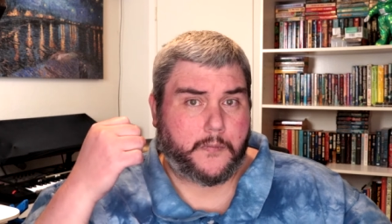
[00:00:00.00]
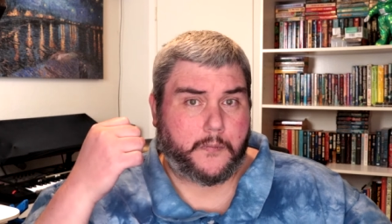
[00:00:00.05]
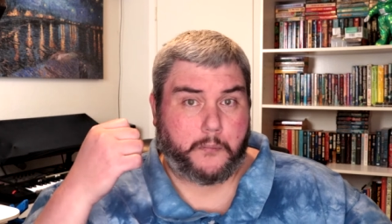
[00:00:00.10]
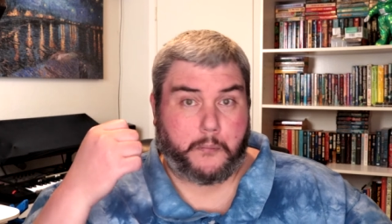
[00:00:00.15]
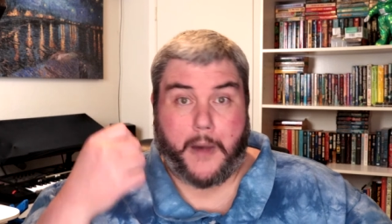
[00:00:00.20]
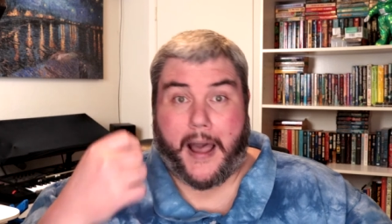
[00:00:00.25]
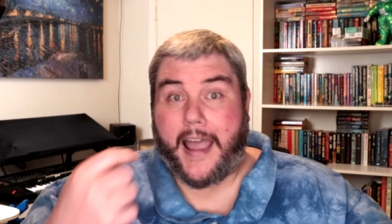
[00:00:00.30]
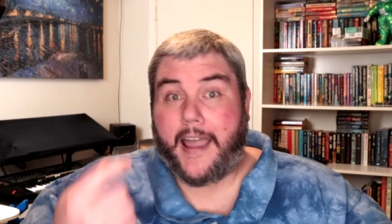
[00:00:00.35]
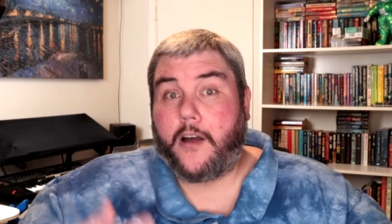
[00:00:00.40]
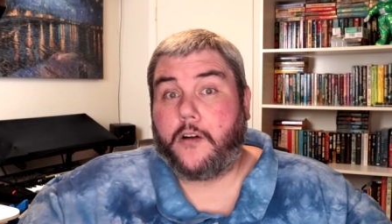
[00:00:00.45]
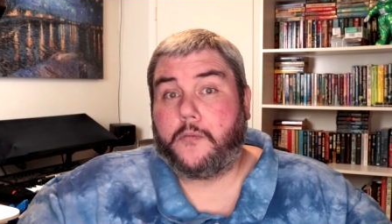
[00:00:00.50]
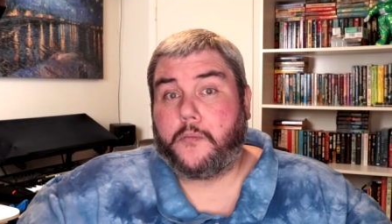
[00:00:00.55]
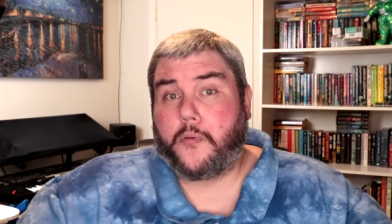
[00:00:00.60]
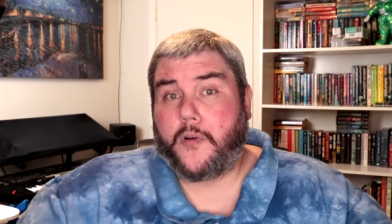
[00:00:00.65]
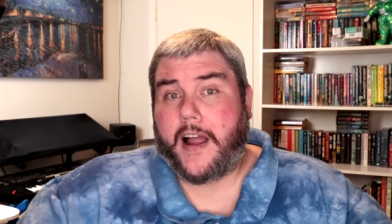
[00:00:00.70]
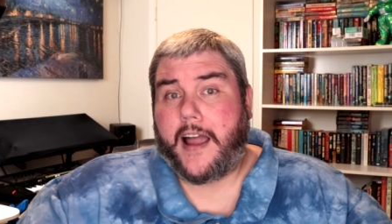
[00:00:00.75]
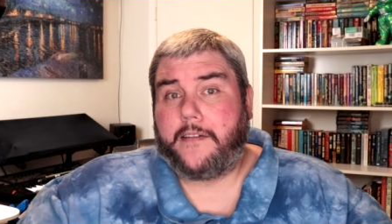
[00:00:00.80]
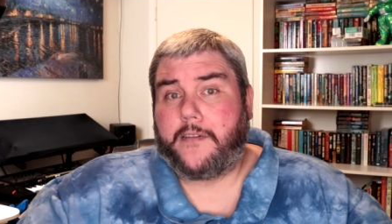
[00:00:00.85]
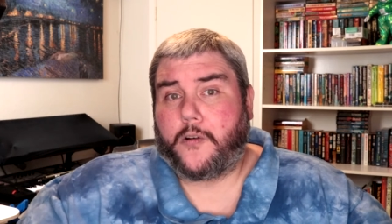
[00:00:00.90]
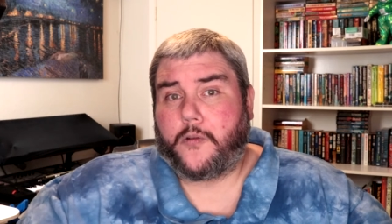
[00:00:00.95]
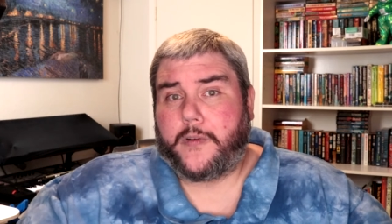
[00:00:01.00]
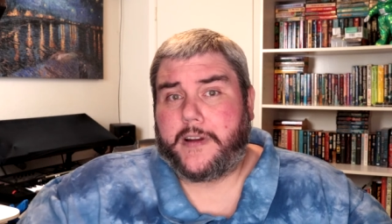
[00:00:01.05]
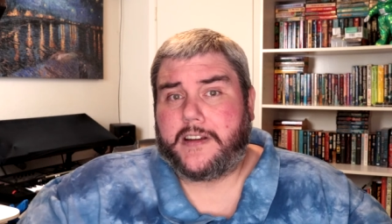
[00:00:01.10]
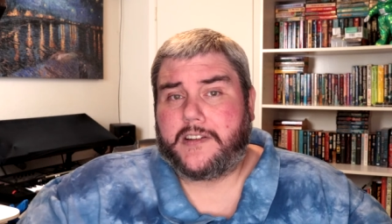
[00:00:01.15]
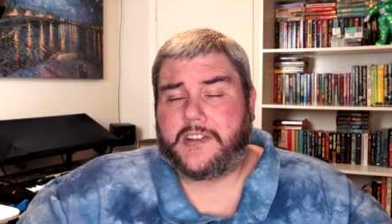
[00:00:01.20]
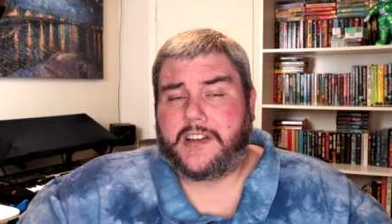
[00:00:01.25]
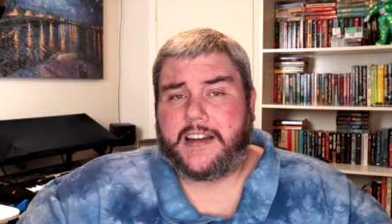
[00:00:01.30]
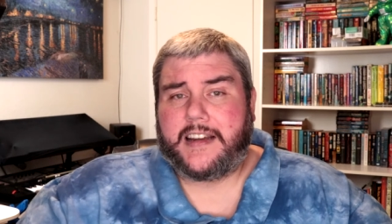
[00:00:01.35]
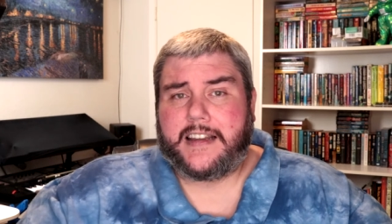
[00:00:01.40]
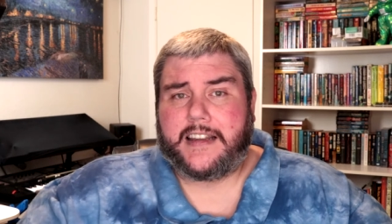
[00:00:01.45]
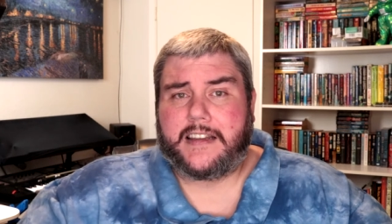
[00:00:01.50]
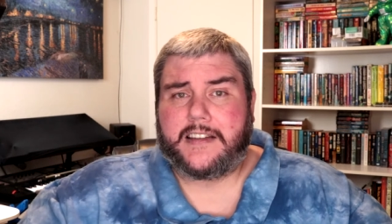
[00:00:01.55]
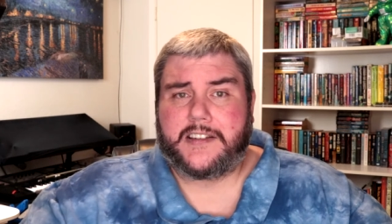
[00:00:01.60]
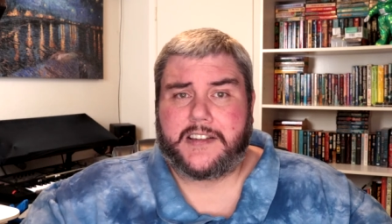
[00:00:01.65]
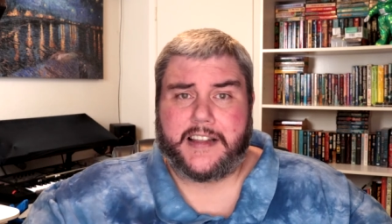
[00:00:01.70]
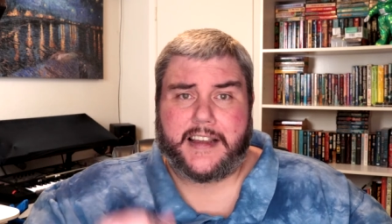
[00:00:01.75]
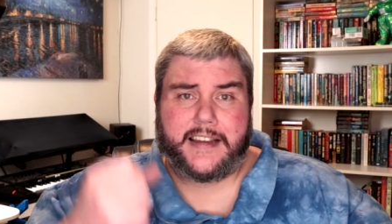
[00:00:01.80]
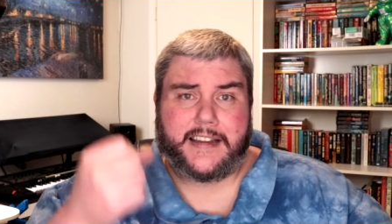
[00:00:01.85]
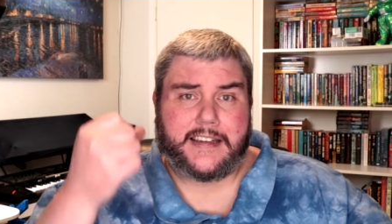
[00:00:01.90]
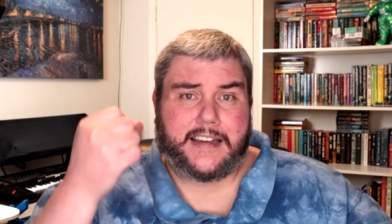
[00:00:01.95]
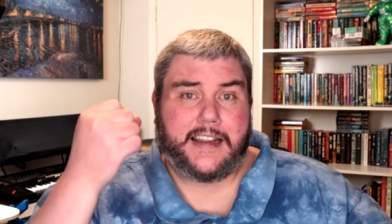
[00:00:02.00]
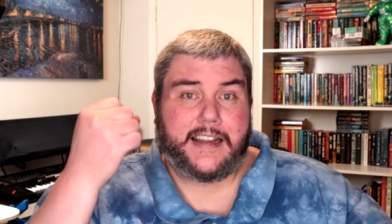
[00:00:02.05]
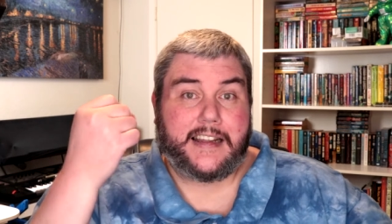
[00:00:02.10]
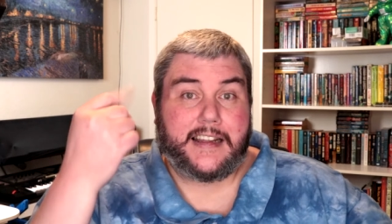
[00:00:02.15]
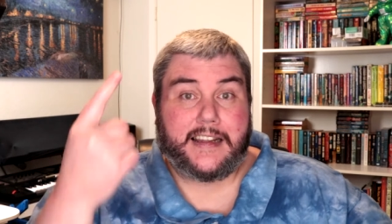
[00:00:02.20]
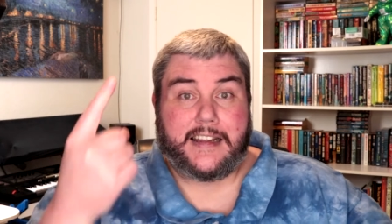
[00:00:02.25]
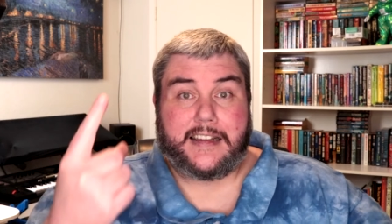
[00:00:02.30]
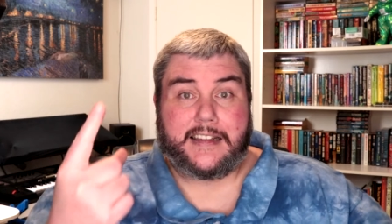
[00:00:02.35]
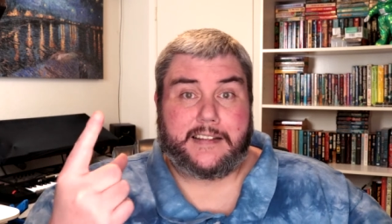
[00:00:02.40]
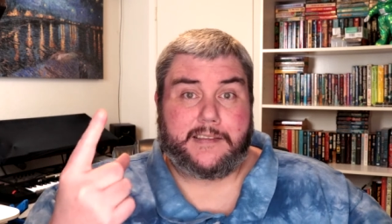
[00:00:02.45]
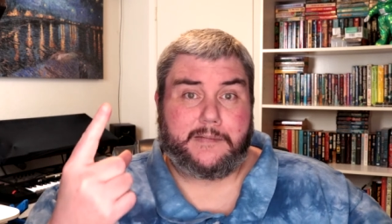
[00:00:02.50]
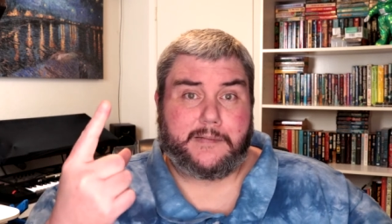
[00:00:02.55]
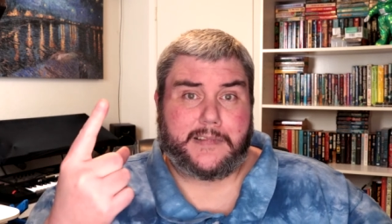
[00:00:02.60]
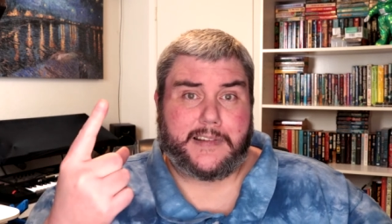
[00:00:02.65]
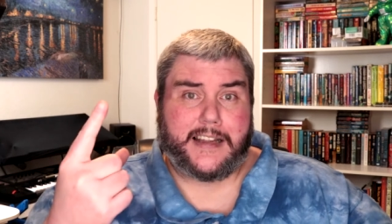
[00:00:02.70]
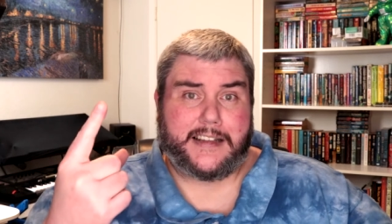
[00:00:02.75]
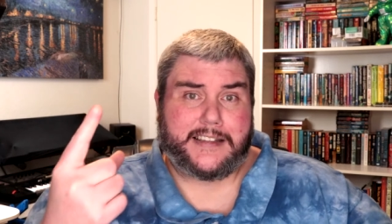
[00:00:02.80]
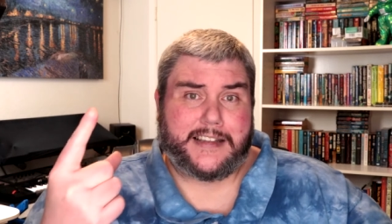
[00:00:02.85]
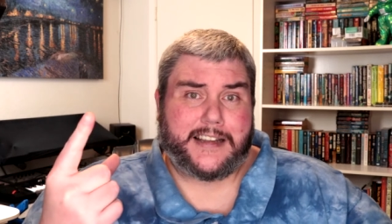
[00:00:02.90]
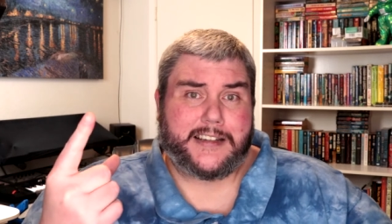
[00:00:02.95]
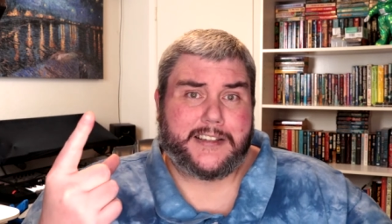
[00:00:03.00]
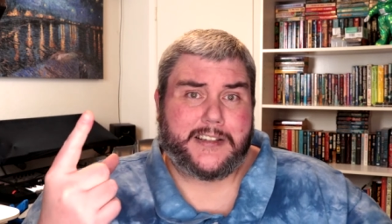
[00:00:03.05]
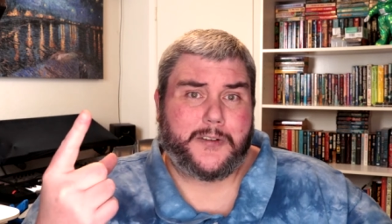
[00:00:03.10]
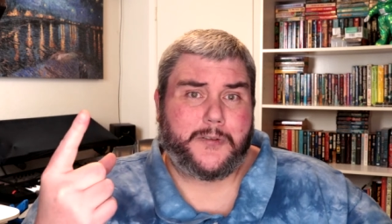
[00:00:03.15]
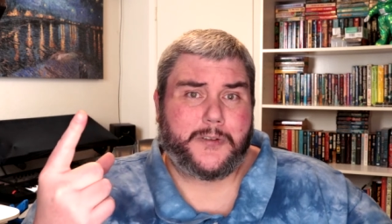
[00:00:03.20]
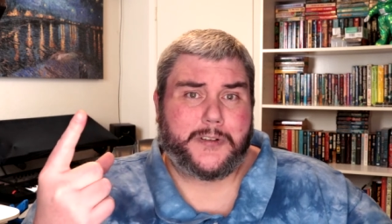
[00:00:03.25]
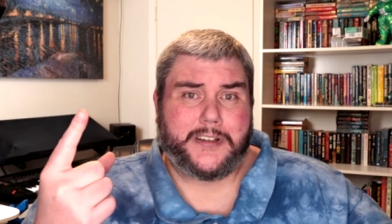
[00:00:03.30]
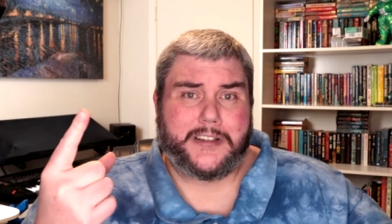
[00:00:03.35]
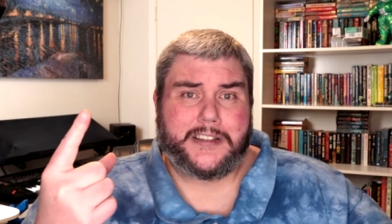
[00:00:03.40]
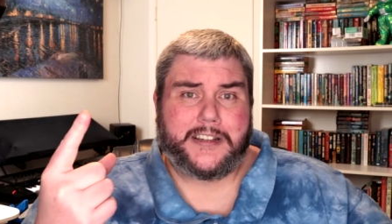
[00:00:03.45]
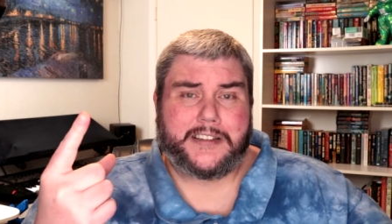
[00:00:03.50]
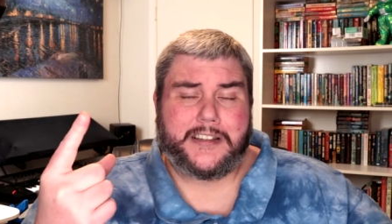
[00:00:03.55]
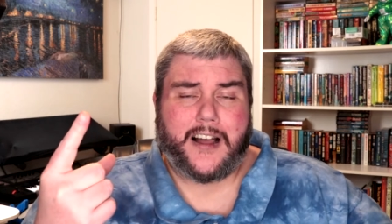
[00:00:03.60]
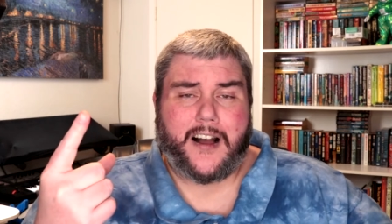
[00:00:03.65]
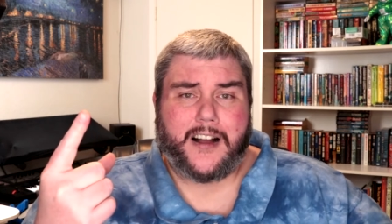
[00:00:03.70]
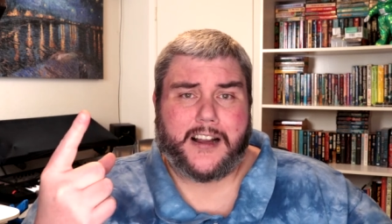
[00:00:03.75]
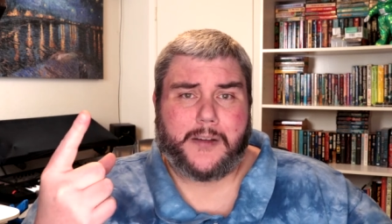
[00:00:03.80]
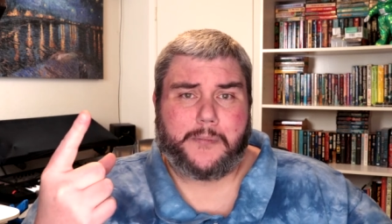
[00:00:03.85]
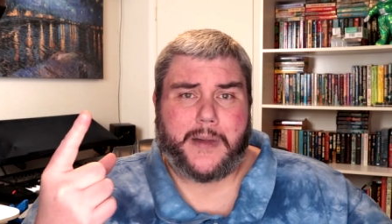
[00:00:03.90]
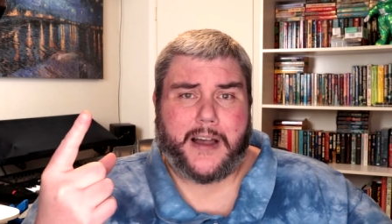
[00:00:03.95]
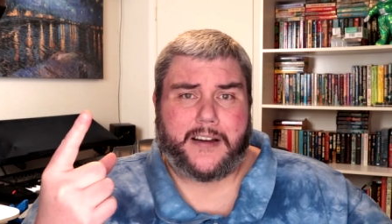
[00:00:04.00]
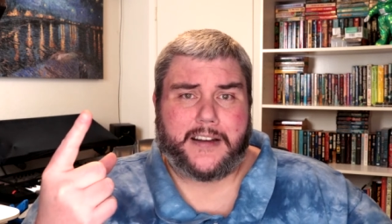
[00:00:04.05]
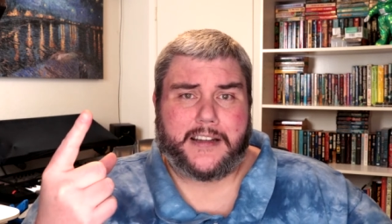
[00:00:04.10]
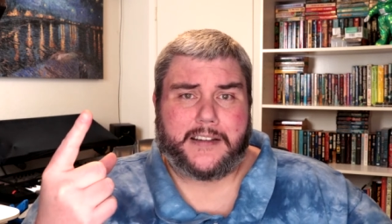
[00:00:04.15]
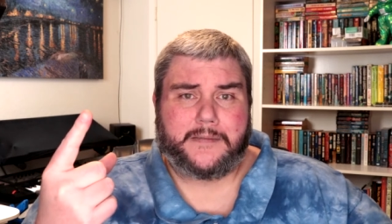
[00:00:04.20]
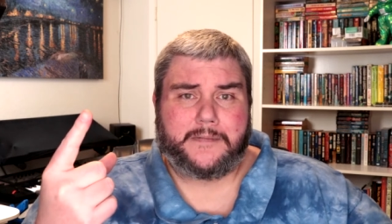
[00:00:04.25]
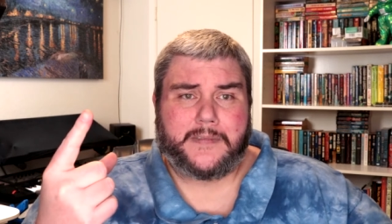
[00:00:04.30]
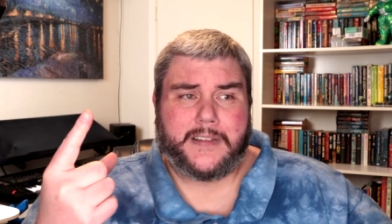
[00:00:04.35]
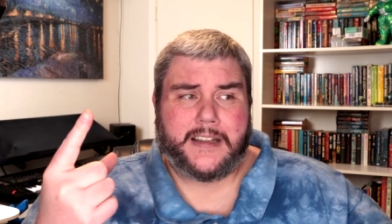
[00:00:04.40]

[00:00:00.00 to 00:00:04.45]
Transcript: My own private reasoning is that it does no good to talk about it.